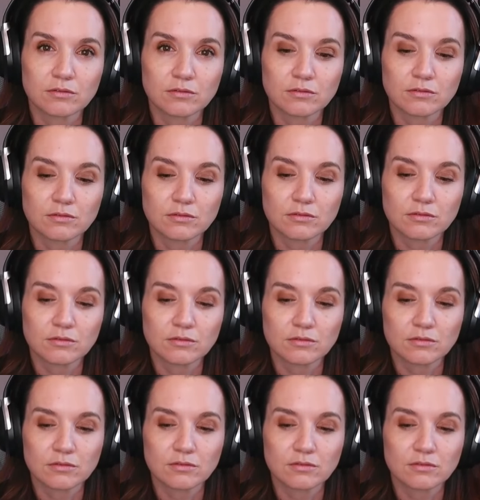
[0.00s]

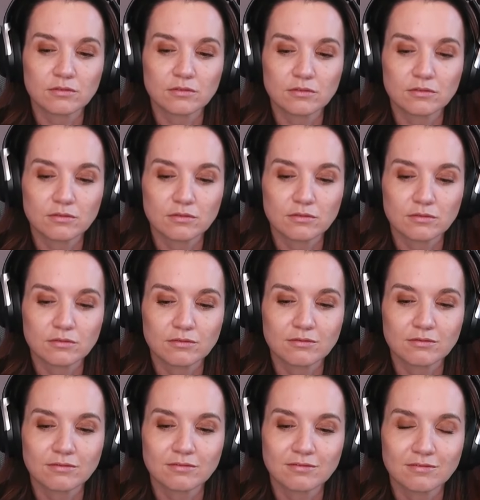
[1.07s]

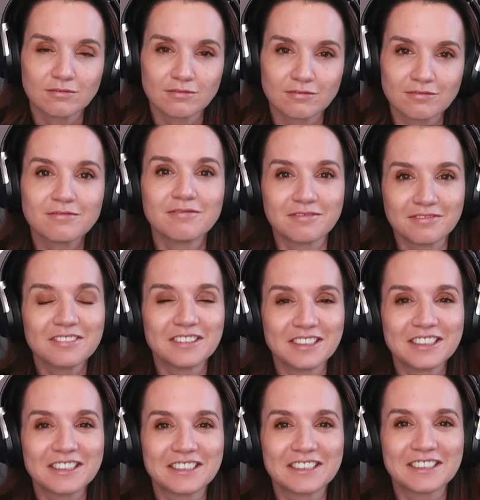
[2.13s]

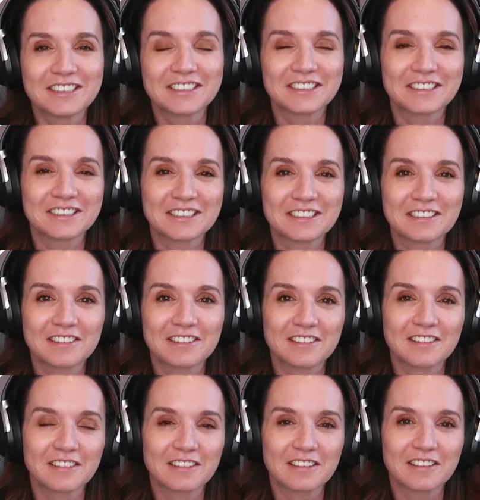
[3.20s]

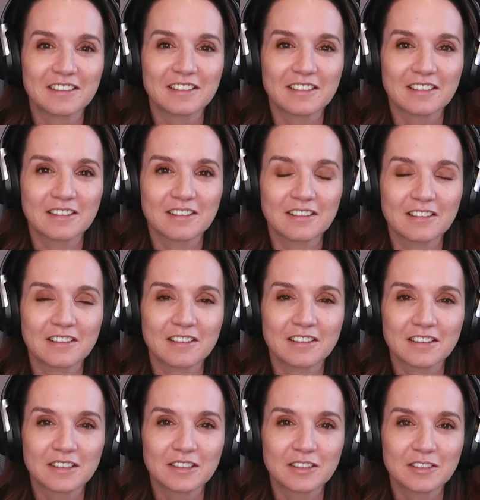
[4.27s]

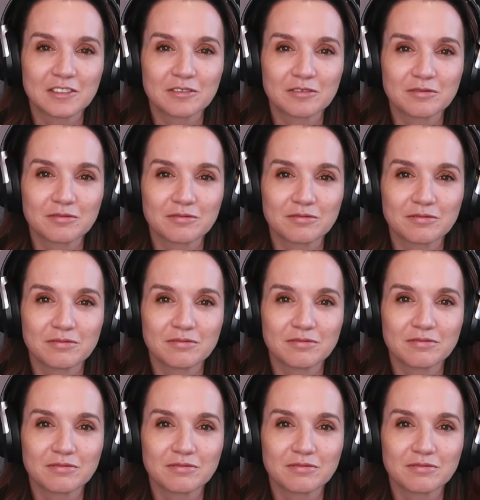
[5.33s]
The person shown says nothing.